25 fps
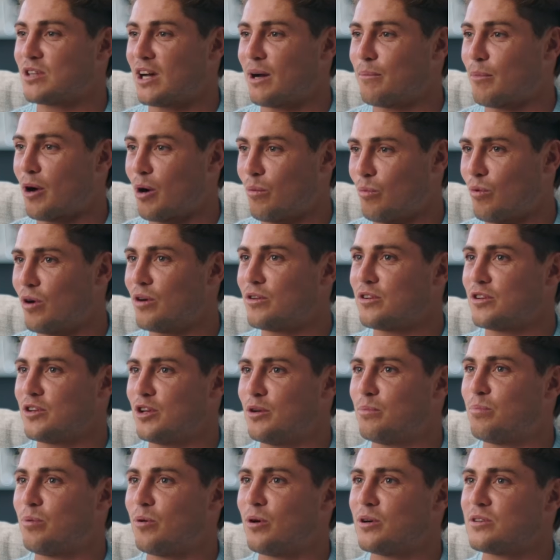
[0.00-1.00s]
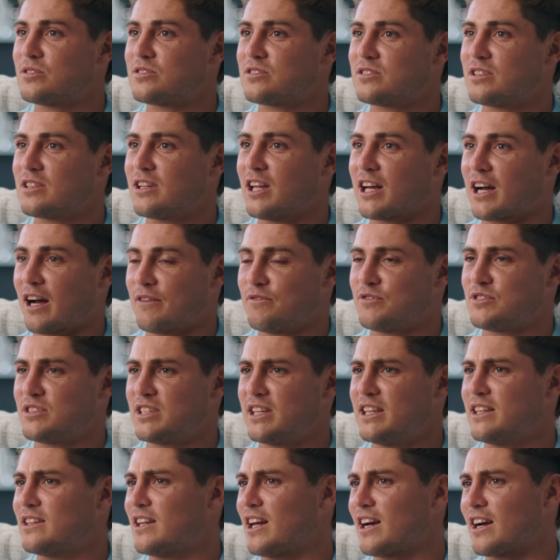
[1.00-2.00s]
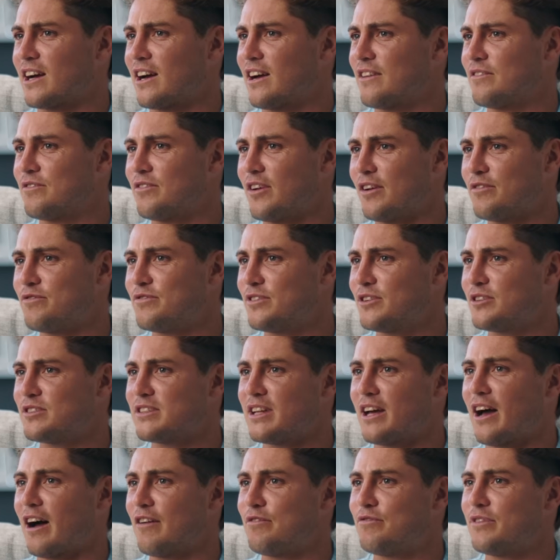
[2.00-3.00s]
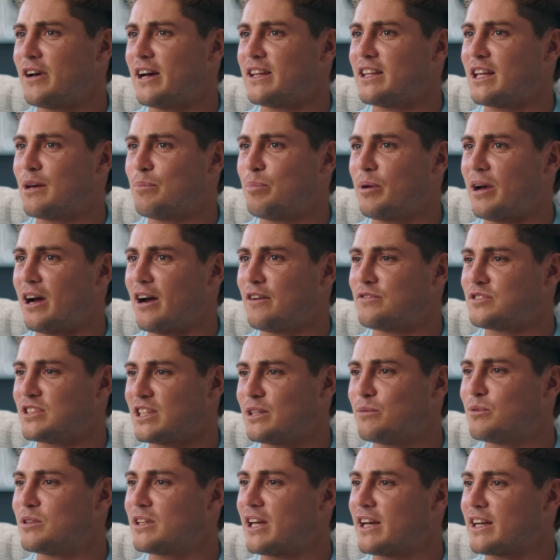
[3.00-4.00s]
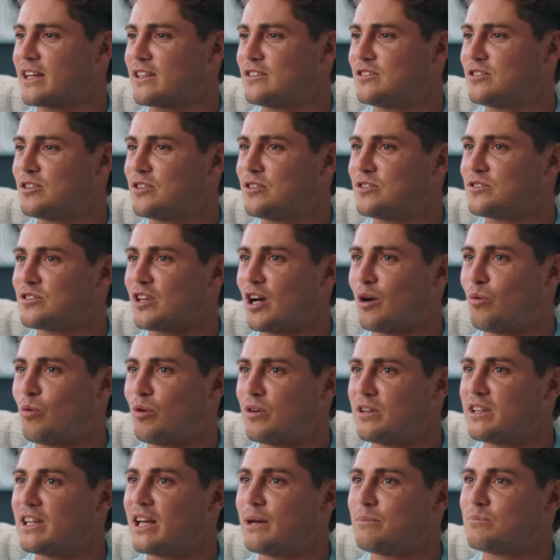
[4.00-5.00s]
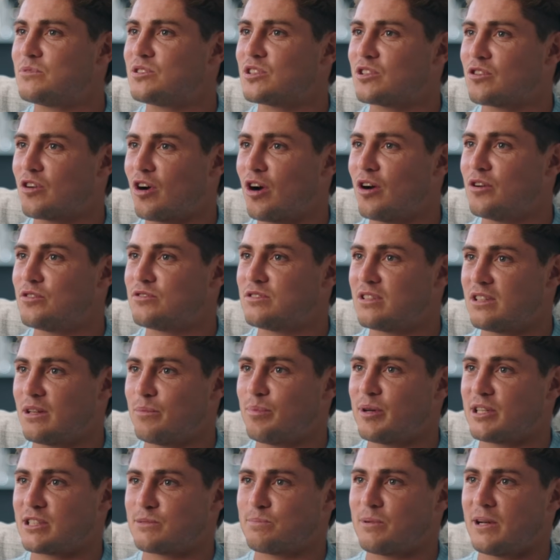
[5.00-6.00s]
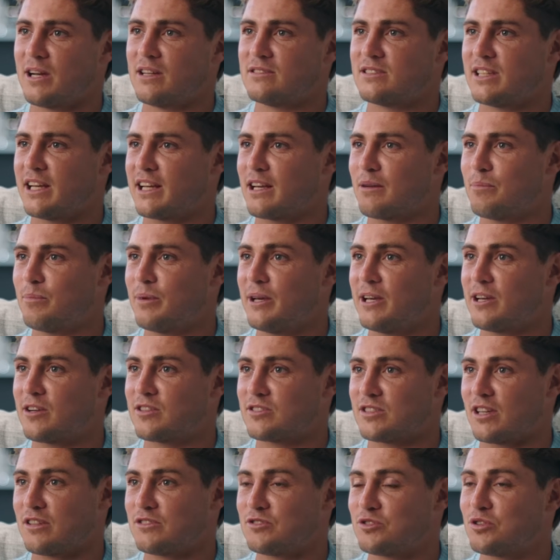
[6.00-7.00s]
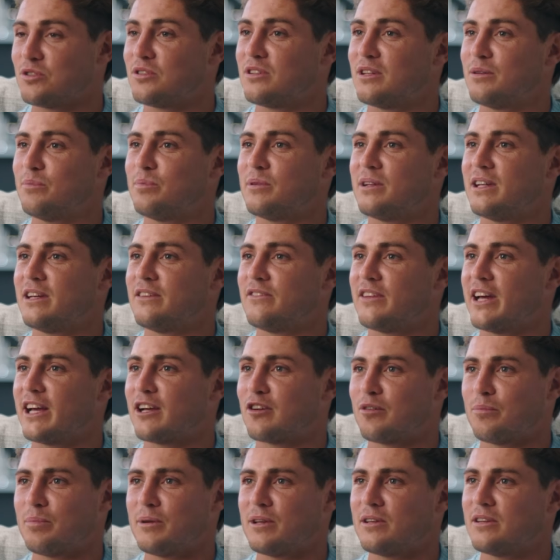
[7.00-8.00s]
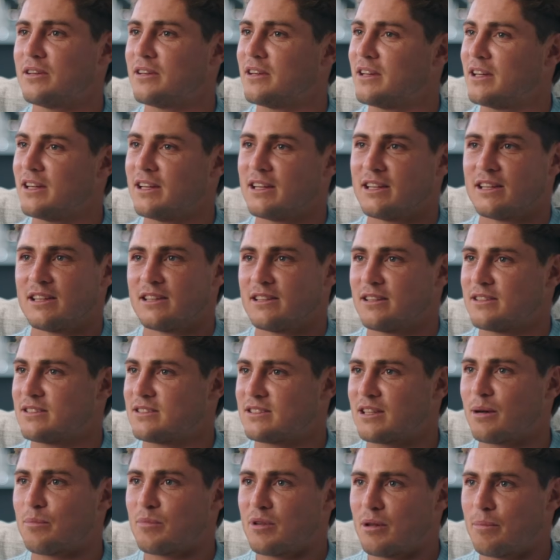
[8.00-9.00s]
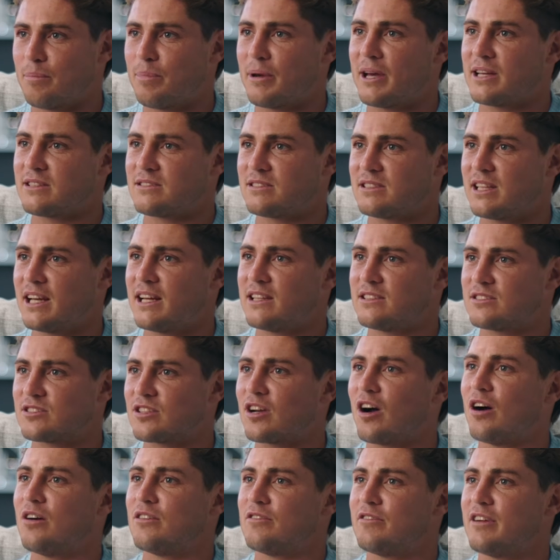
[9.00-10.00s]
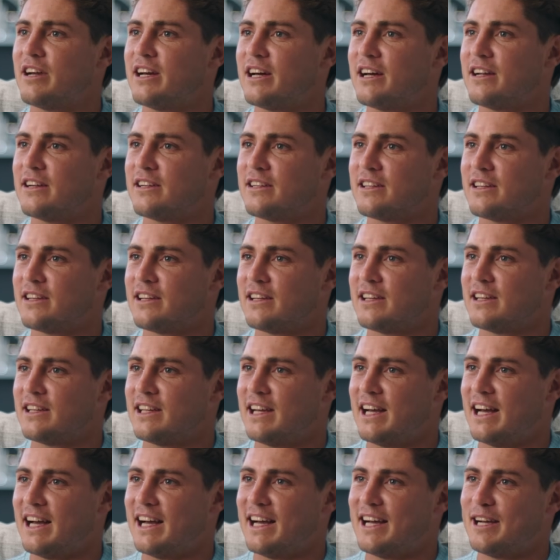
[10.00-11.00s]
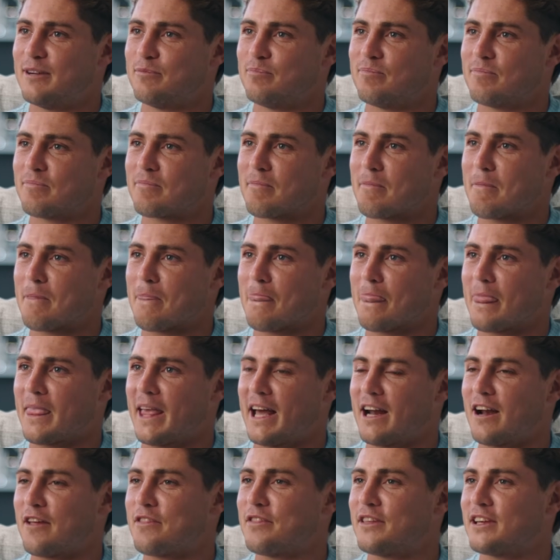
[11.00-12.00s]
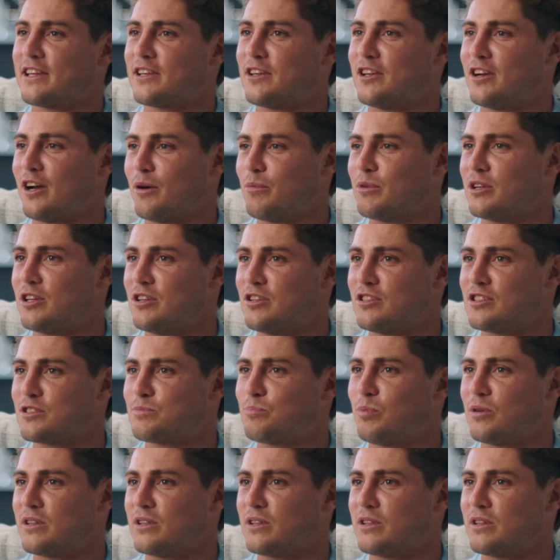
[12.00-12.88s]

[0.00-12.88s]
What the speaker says: time I want you boys to, like, I've seen, like I've felt their power, I've seen what they can do, so I want them to grow to the best players they can be, because I truly believe they could be some of the best 10s going round. And I think, you know, when you just